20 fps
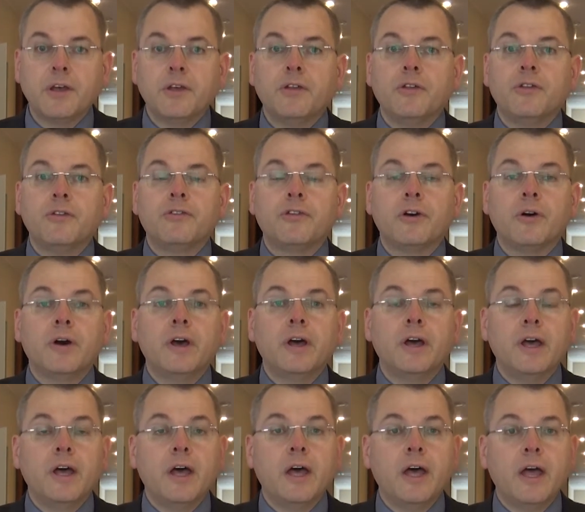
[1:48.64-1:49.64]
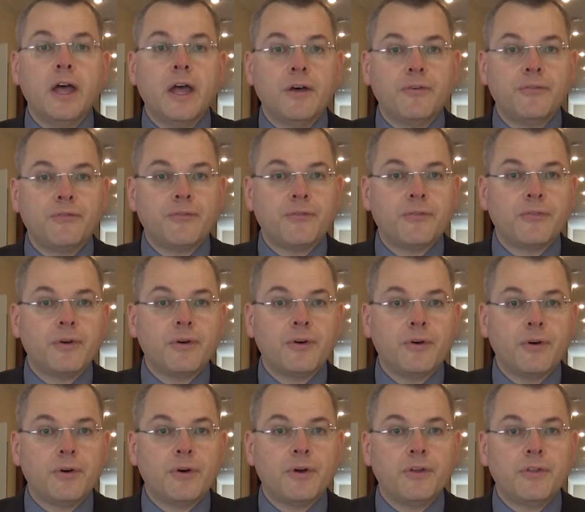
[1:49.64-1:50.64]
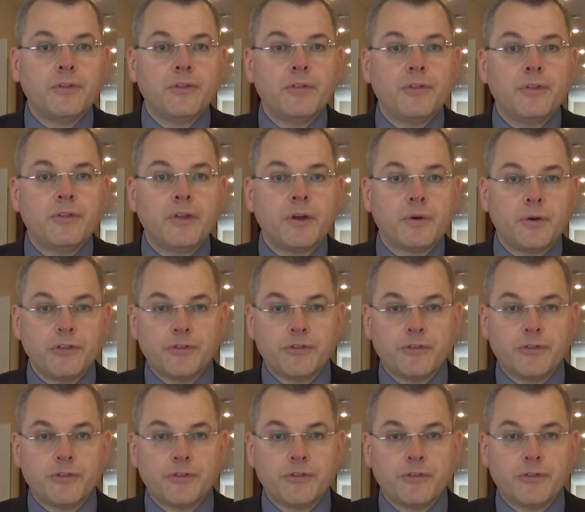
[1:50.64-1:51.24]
So if there